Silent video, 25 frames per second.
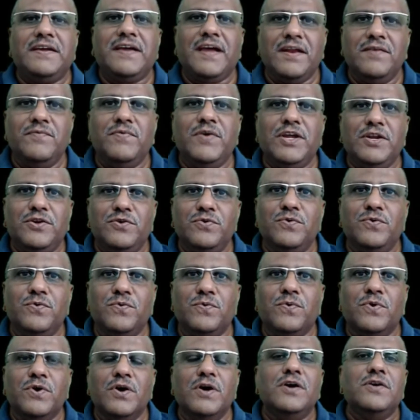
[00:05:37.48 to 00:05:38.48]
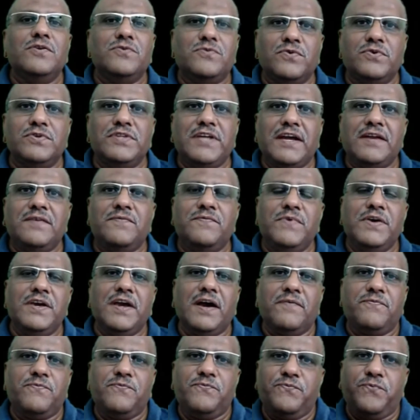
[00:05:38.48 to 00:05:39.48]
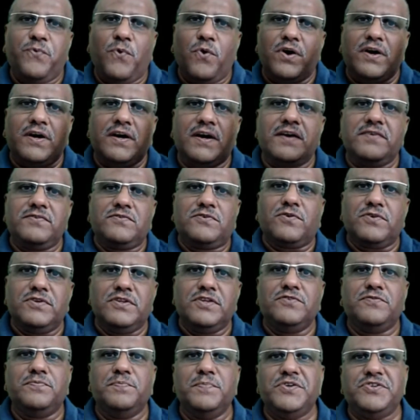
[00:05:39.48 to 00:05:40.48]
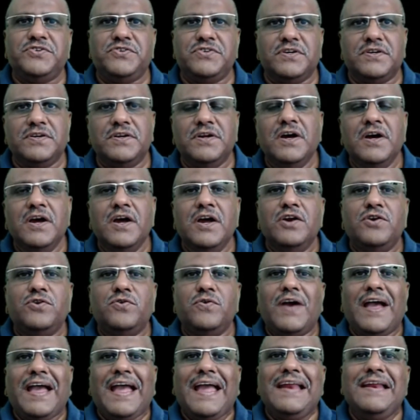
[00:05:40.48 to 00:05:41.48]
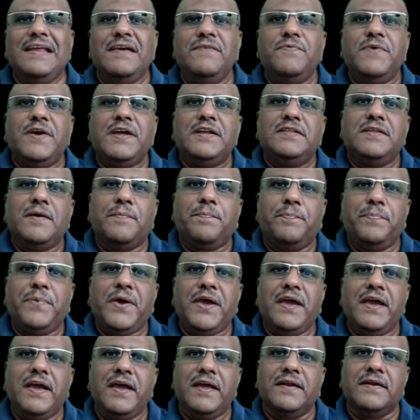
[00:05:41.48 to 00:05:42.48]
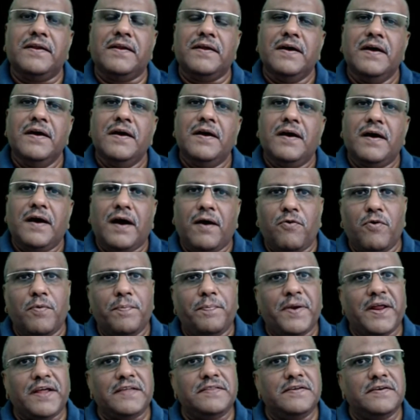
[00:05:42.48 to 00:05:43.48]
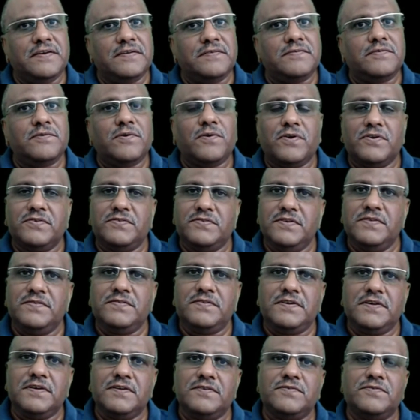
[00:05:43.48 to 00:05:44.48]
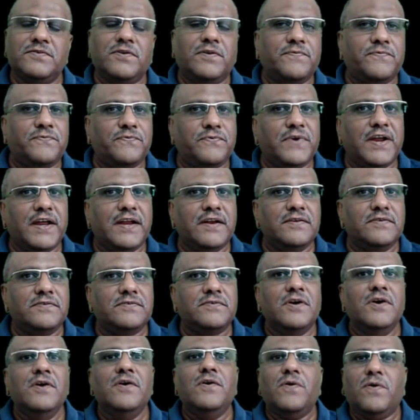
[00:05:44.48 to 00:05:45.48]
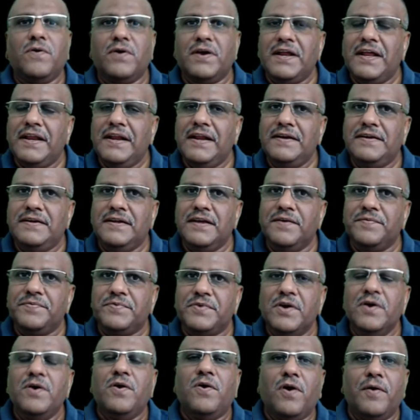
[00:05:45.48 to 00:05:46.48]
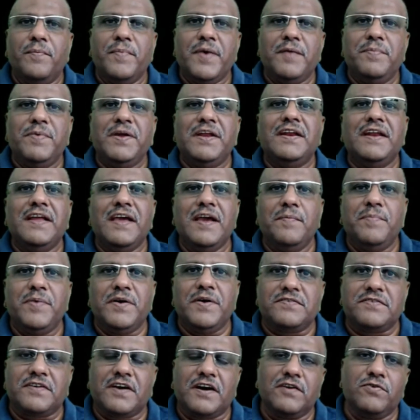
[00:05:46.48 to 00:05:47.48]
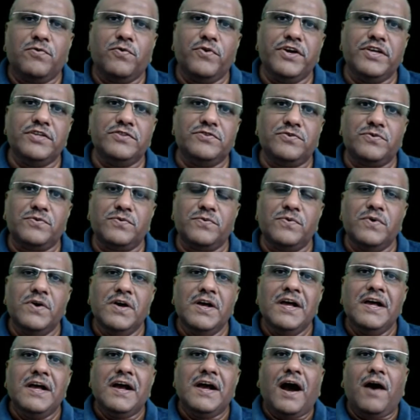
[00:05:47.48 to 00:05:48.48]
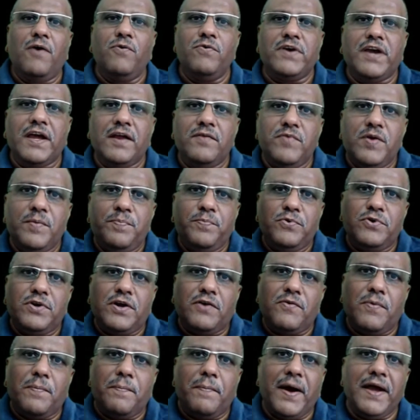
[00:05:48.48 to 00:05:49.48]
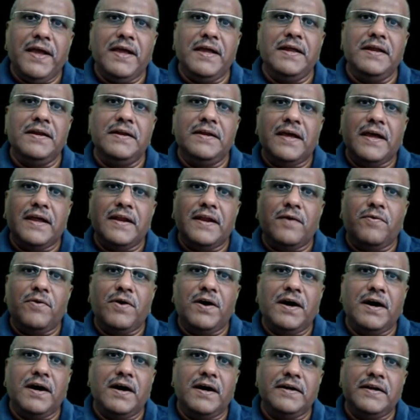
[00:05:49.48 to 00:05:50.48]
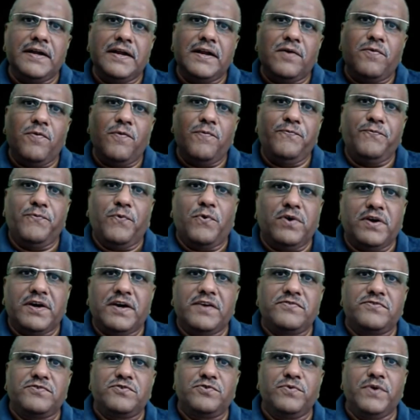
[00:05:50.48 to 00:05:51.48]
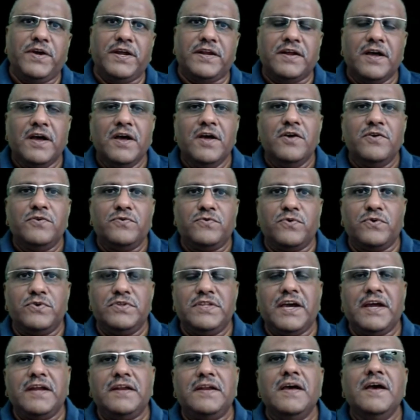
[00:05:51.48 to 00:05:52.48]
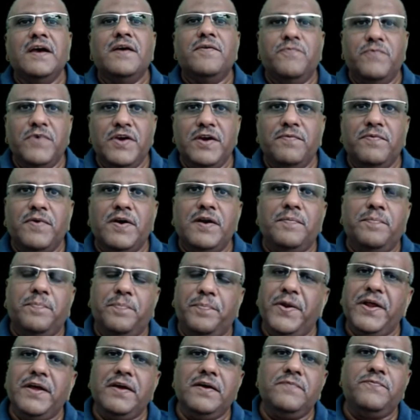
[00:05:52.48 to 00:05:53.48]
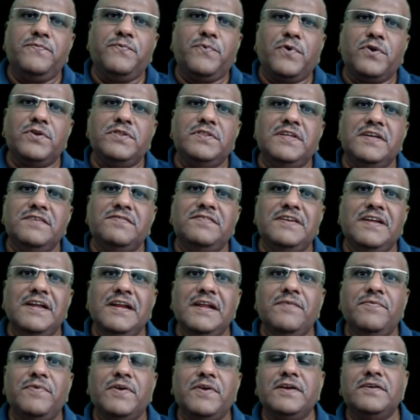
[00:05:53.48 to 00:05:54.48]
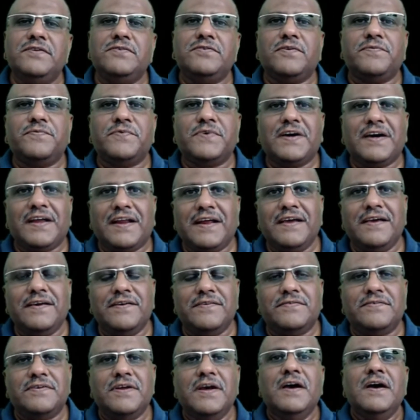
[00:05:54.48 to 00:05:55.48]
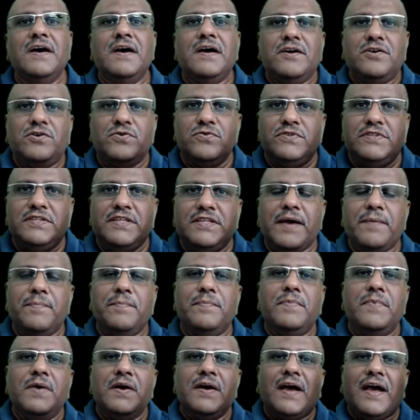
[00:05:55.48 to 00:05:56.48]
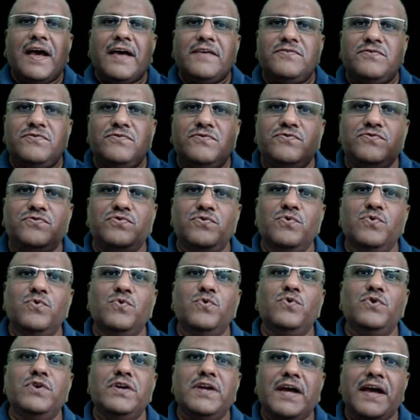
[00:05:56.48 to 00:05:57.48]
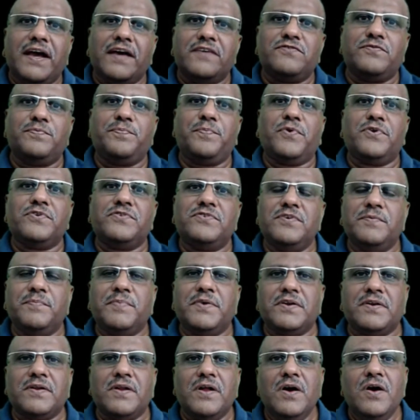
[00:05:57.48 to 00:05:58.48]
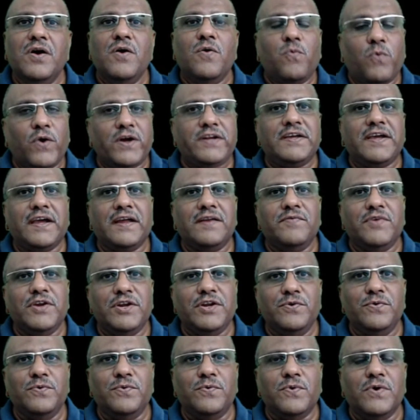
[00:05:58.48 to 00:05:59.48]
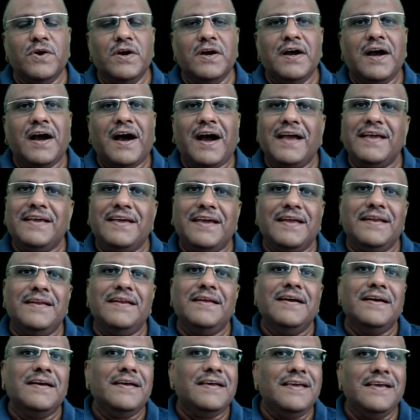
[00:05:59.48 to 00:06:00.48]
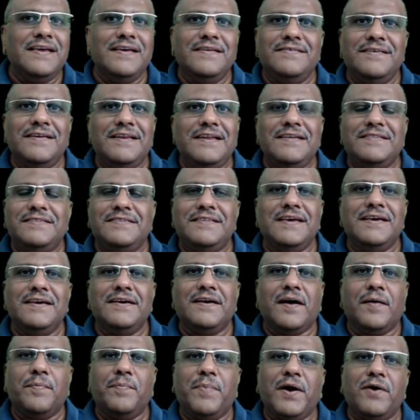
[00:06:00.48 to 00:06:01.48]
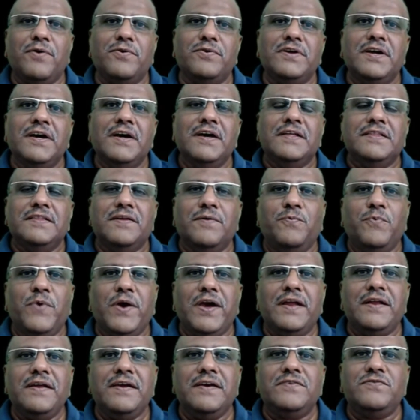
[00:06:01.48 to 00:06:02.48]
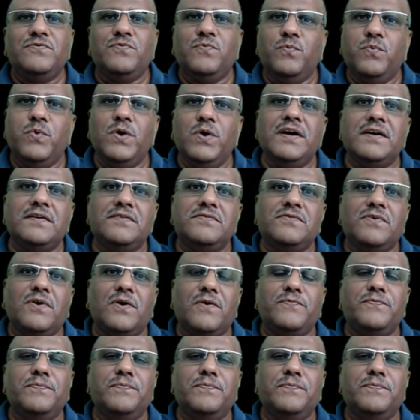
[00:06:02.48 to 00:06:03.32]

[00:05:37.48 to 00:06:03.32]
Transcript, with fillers: can we do so that we are focused on this mission to elevate the pain our brothers or sisters or friends or relatives or maybe neighbors are going through. How can we put our mind and our heart and our focus to it so that we will bring forth this deliverance of Christ to them as soon as possible? What can we do? I can easily think about the various works of